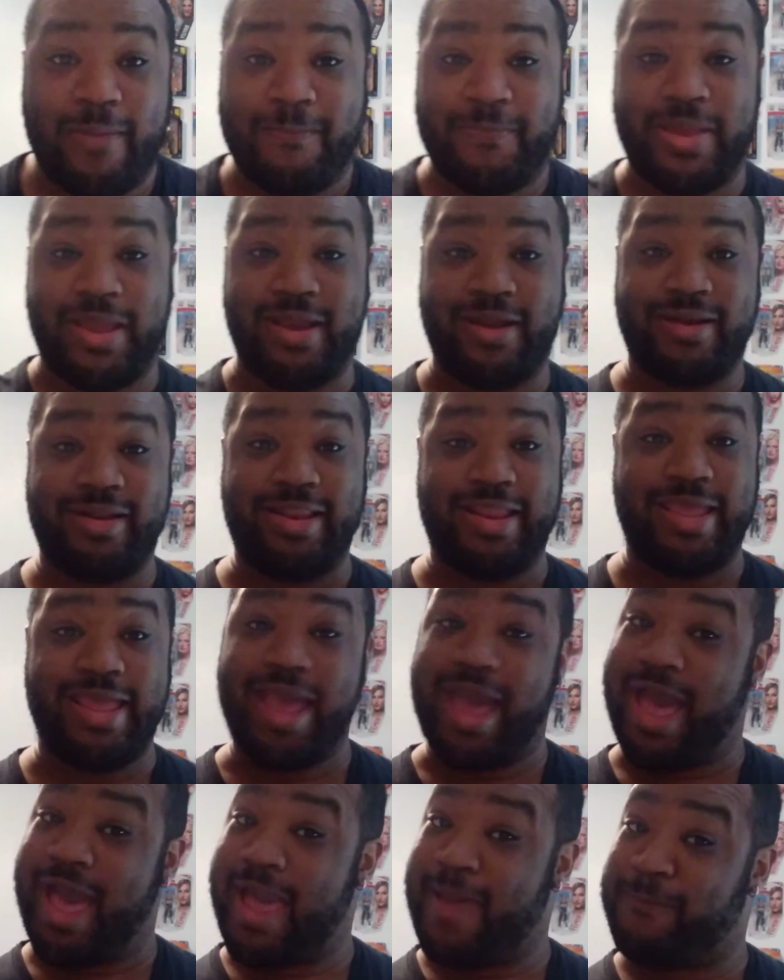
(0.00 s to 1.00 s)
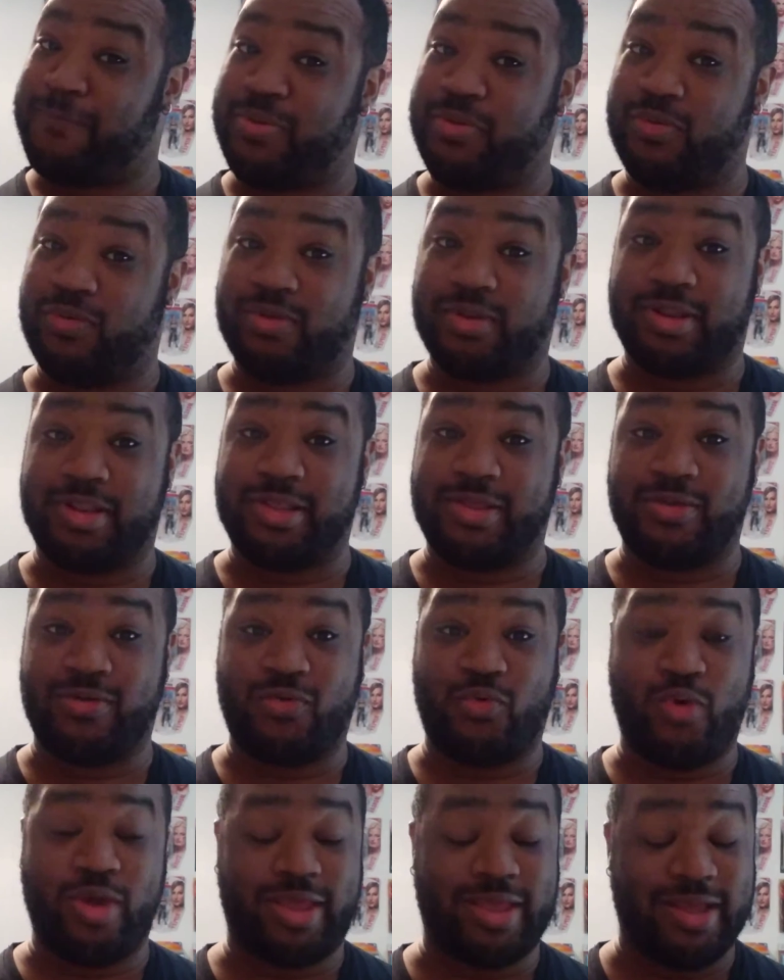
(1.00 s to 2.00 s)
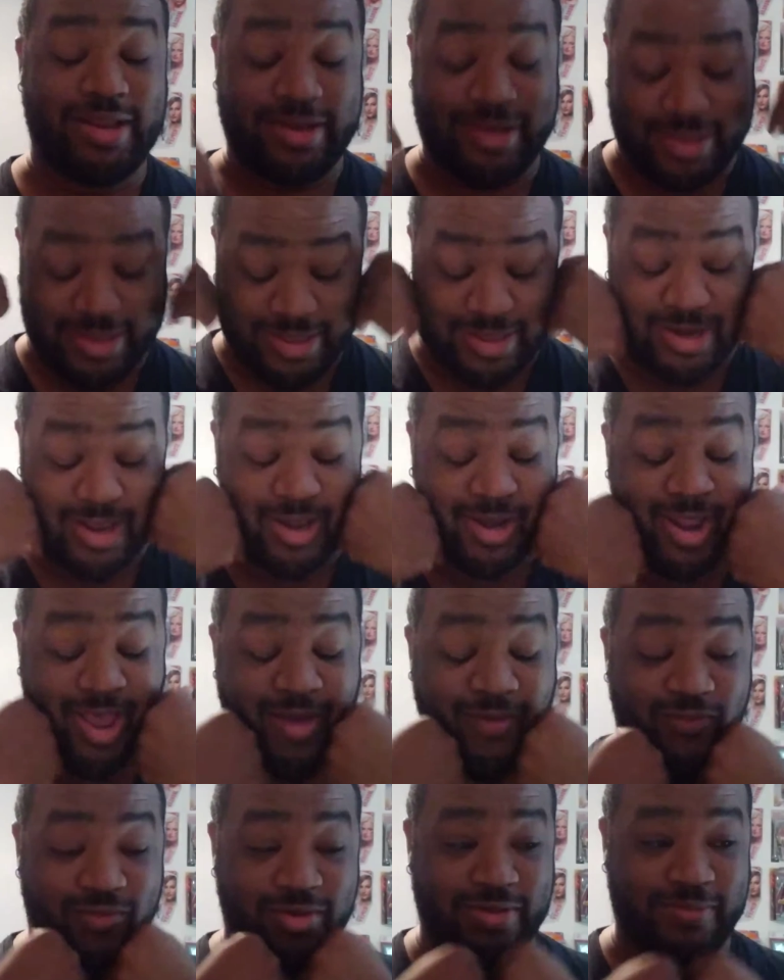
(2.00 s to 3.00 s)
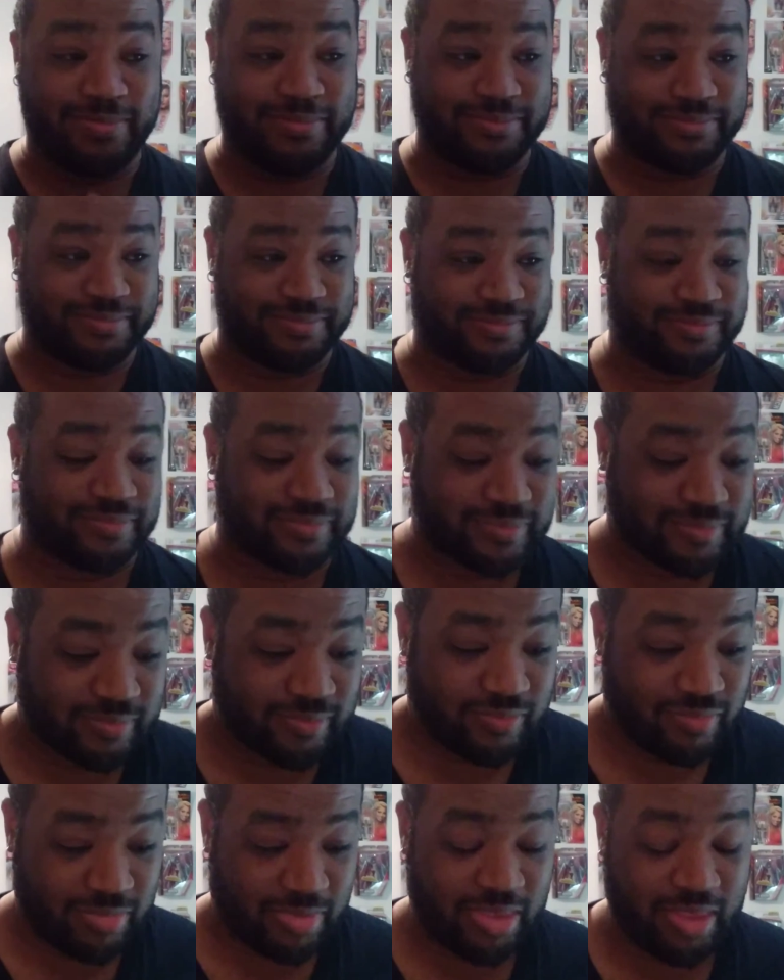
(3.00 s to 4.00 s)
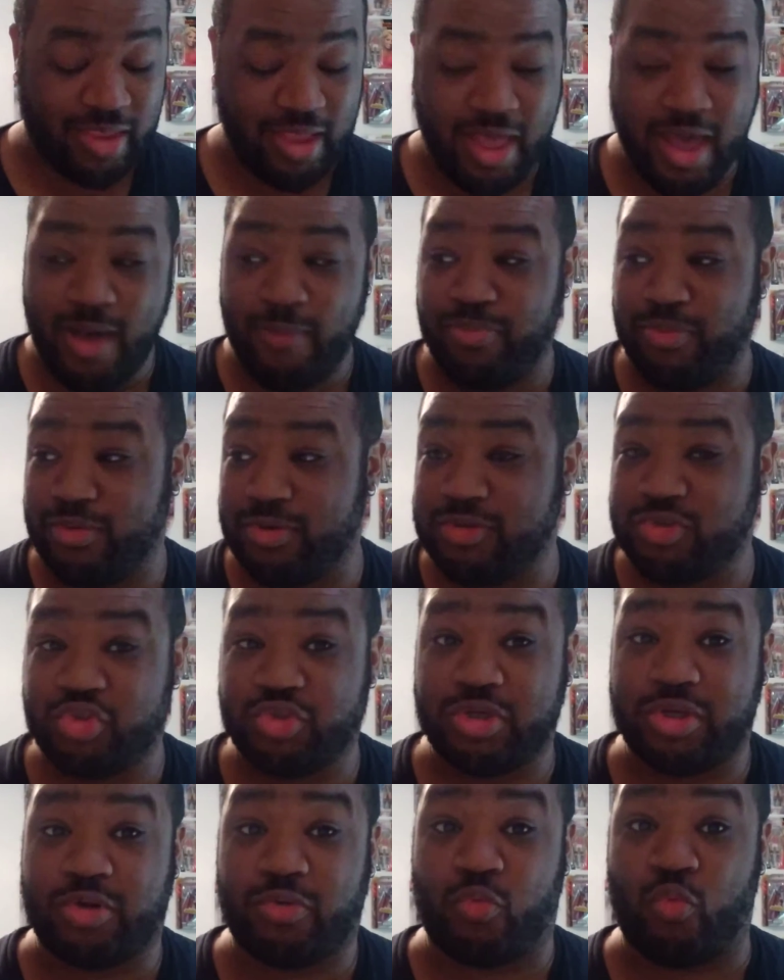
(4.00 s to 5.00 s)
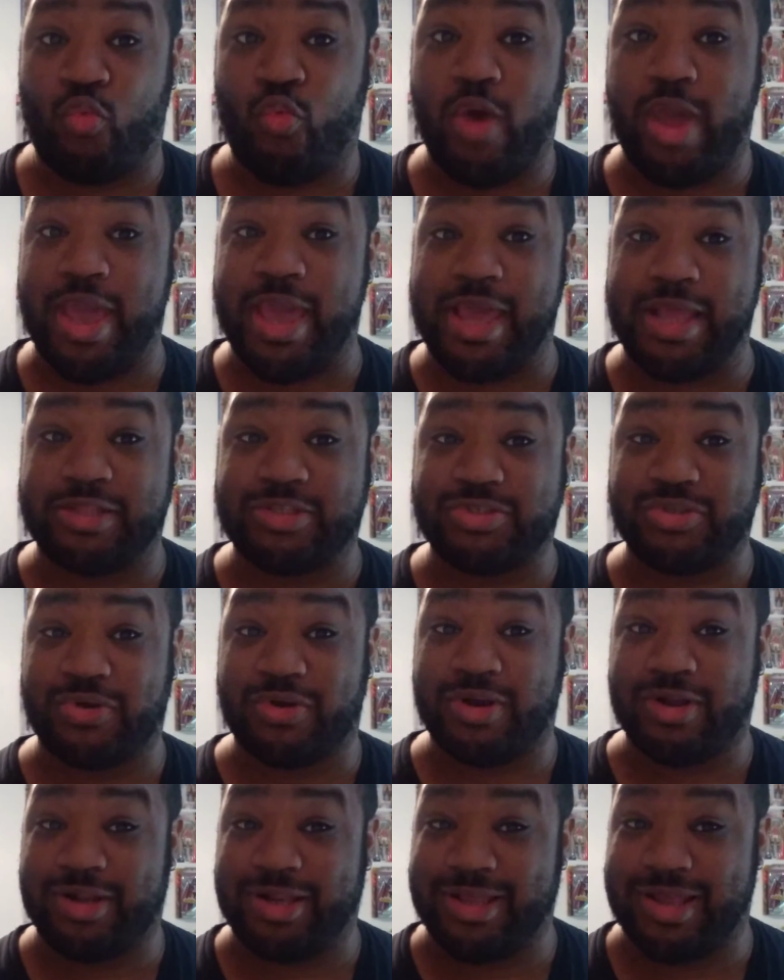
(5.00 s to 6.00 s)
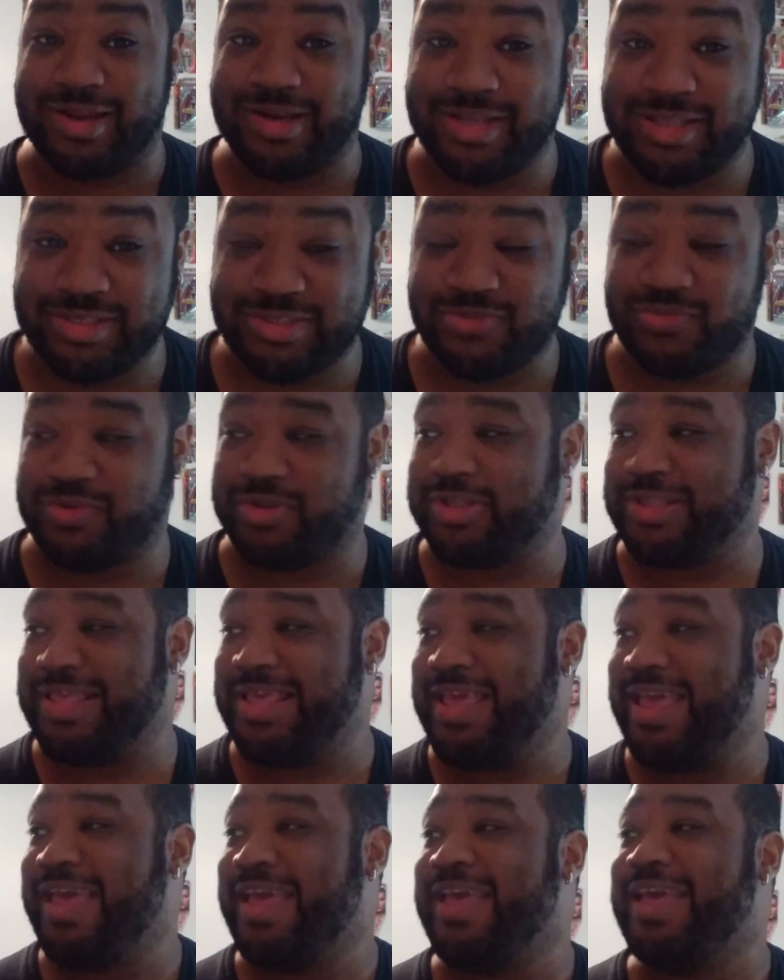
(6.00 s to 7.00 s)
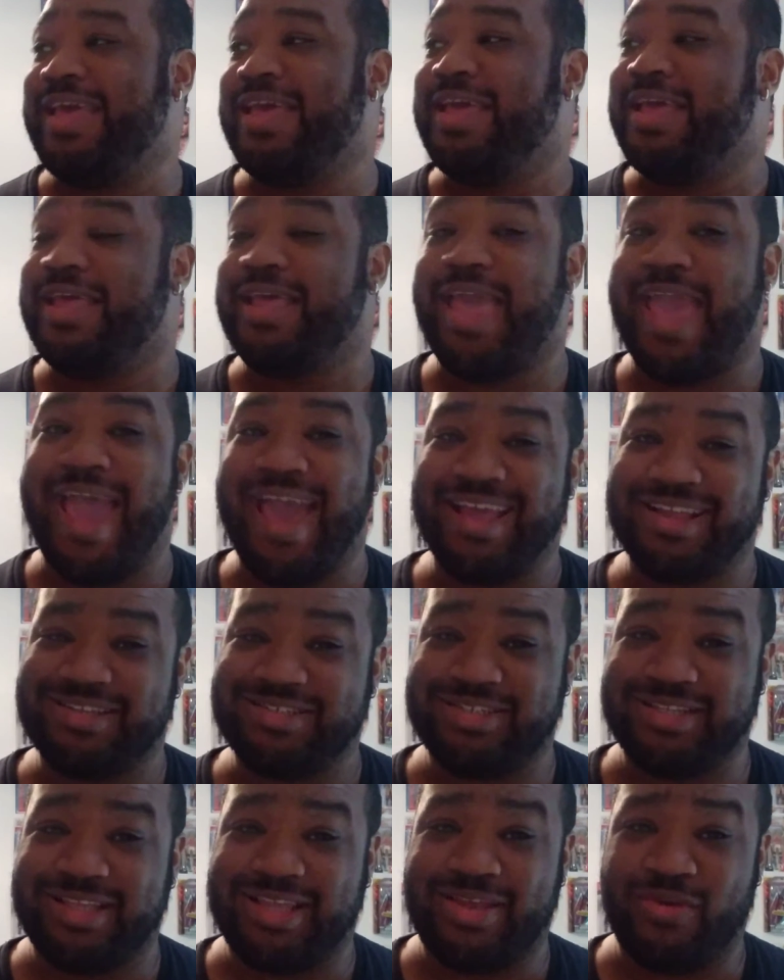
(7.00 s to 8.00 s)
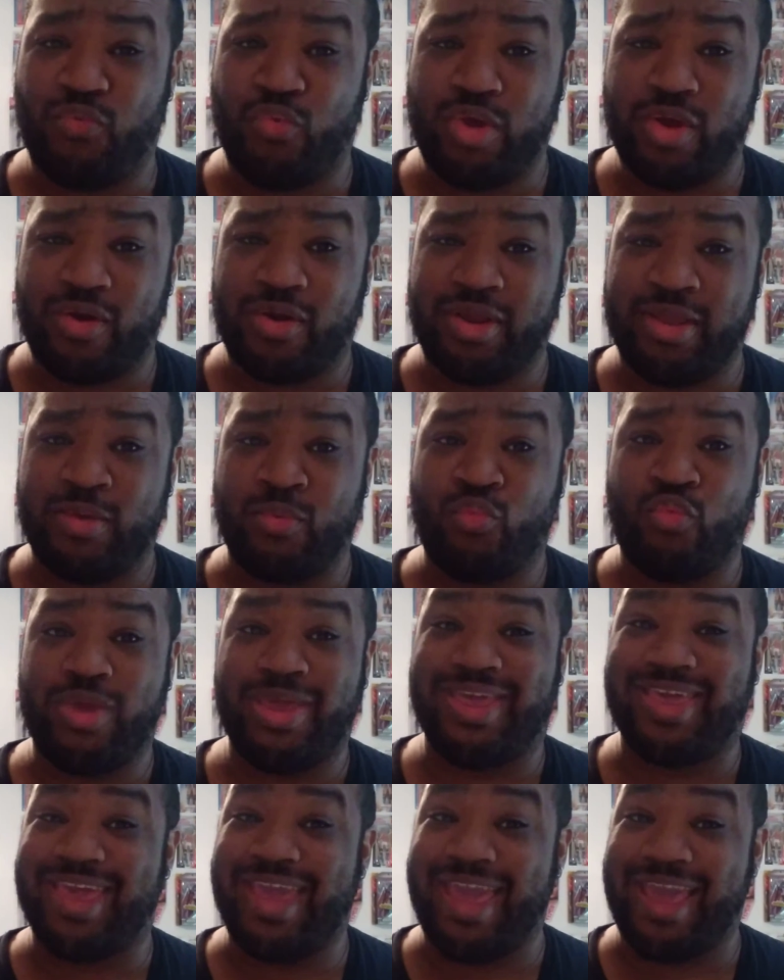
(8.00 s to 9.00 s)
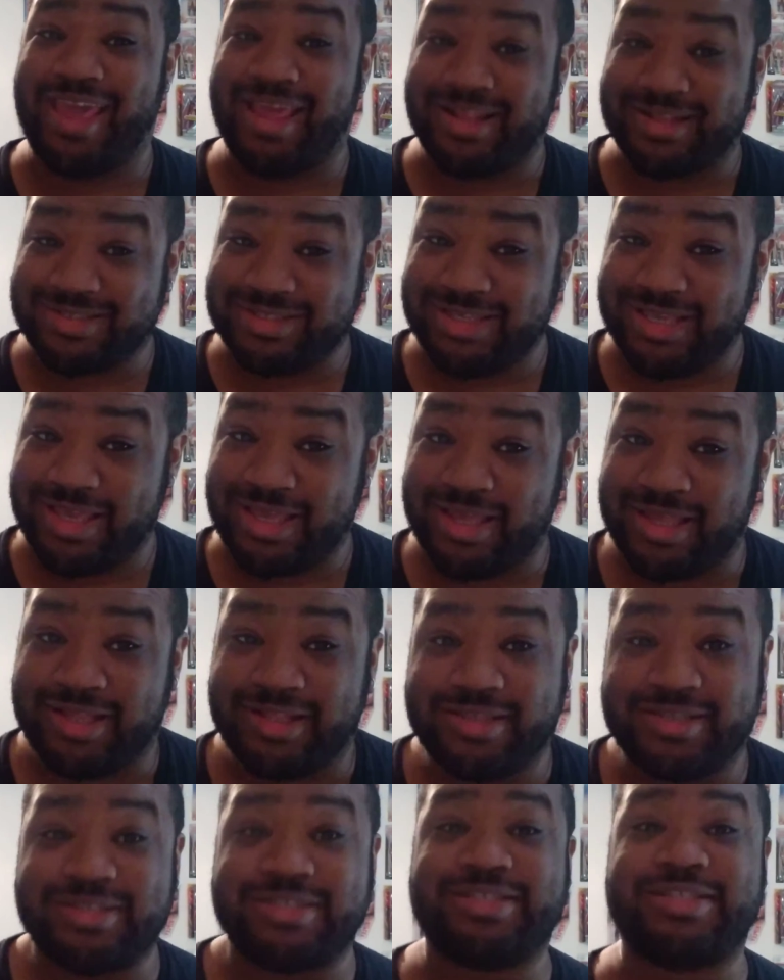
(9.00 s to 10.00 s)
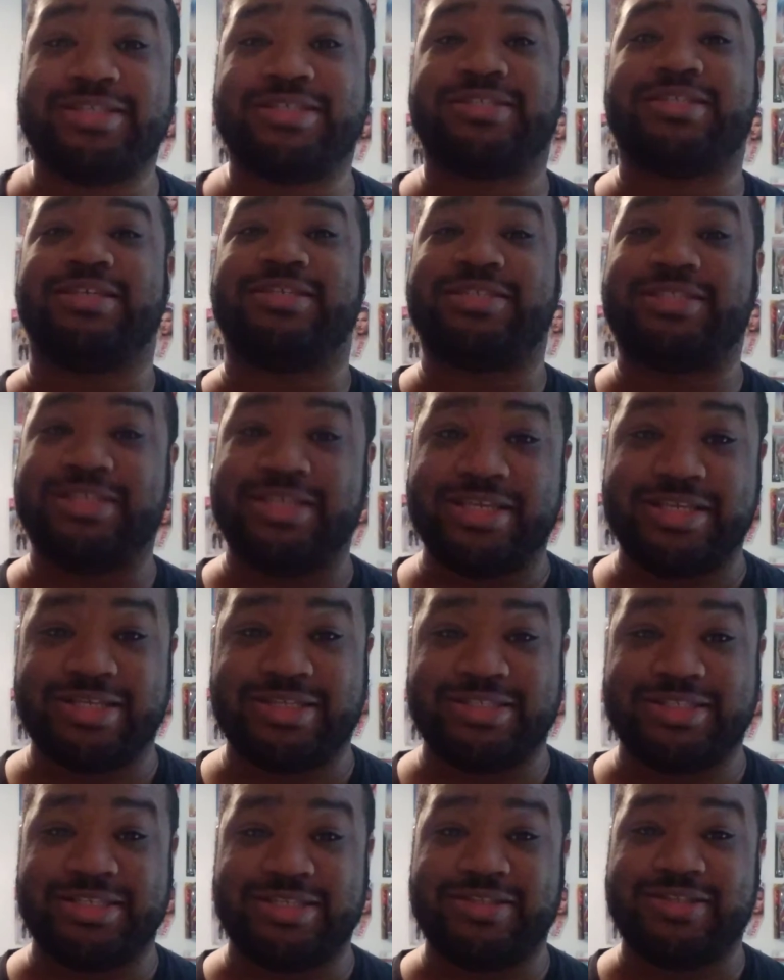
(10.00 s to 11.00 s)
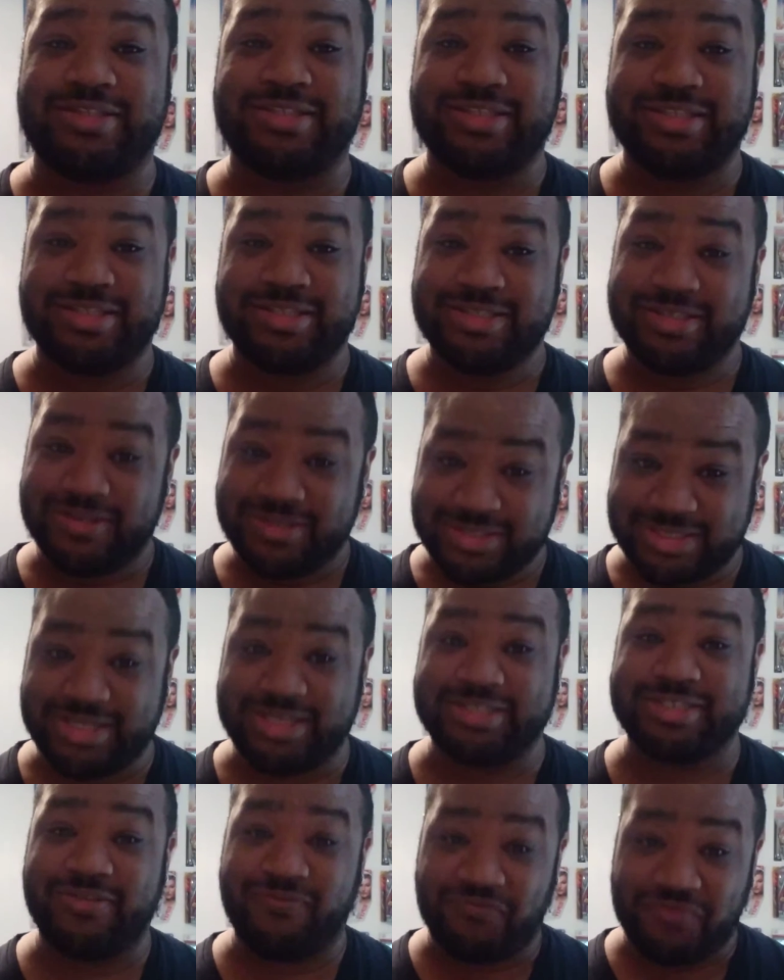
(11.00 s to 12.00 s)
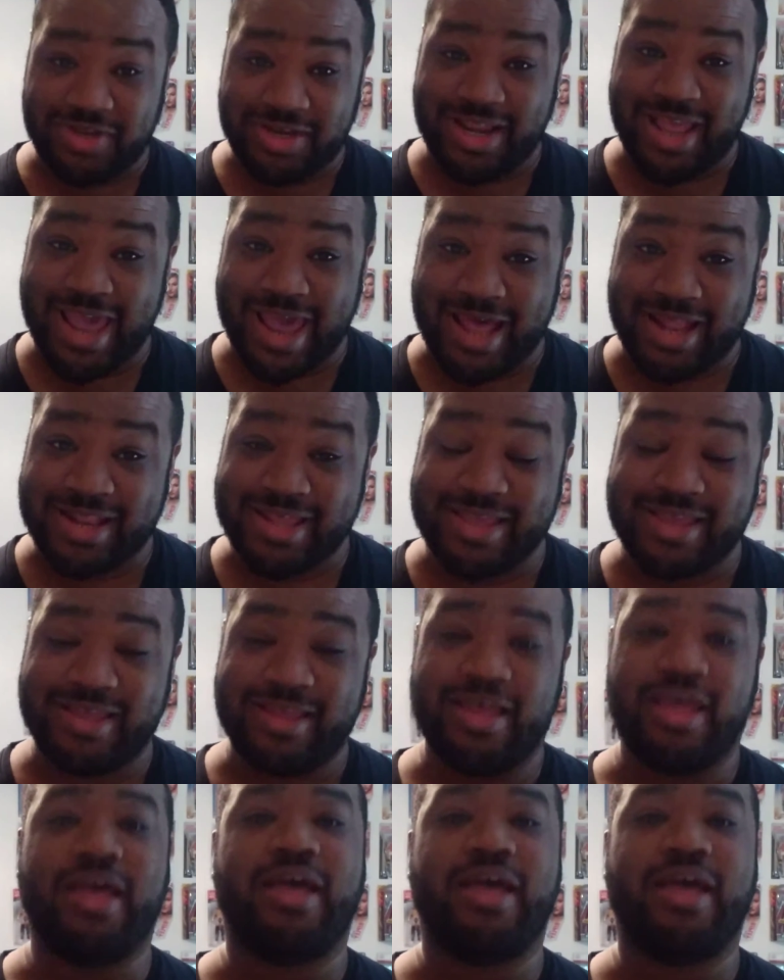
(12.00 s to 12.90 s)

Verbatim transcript: apparently I pulled a little quick and gun on that one. I pulled the trigger way too early on this one. Actually, we are in week 18. This is the season season finale